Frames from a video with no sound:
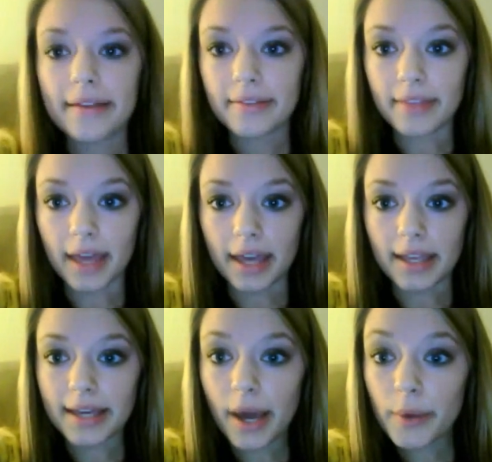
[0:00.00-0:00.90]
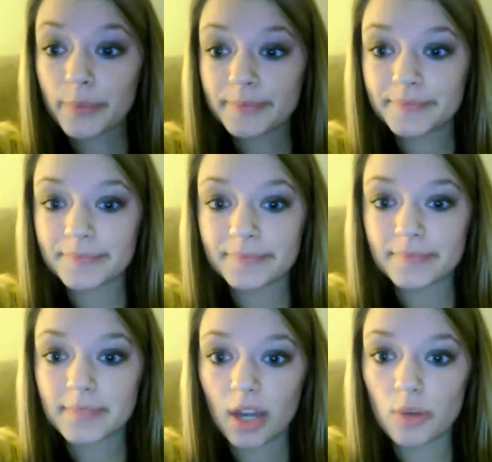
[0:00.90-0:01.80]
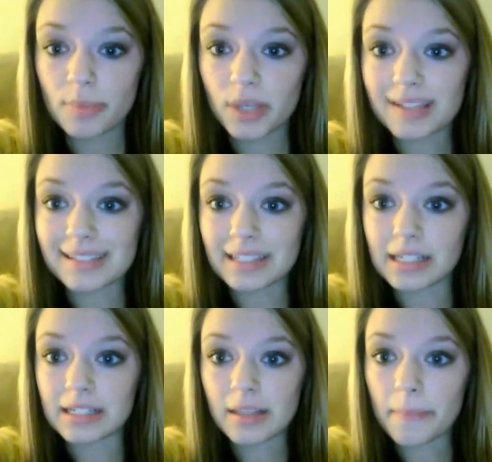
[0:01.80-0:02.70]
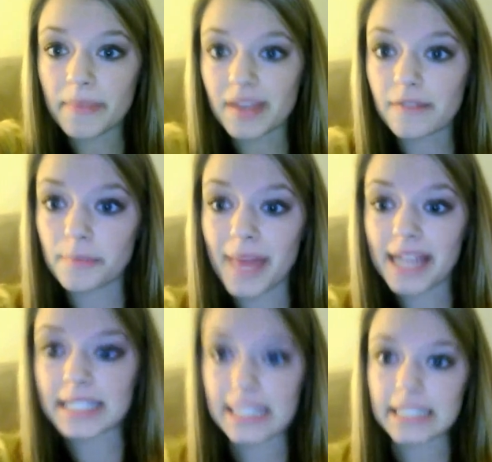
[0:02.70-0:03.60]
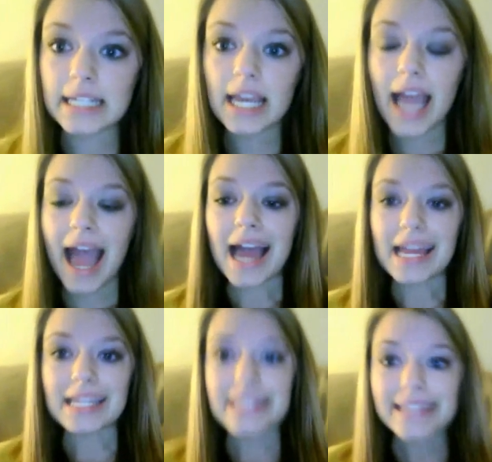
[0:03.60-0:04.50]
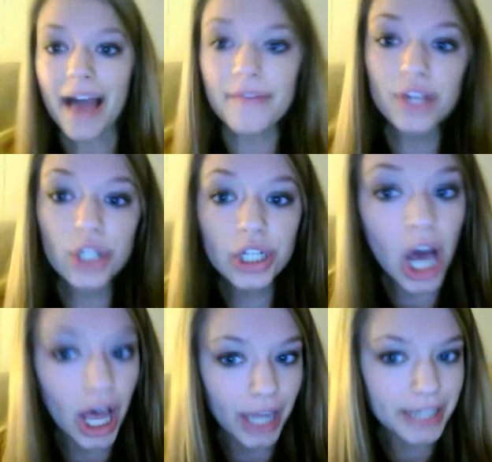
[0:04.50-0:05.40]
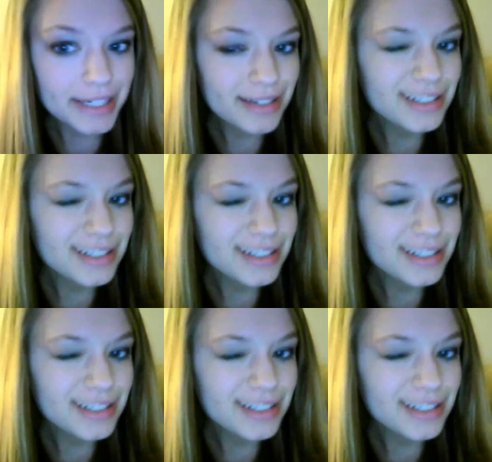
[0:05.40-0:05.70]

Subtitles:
there you go. Hope you guys learned something from that, and have a good night.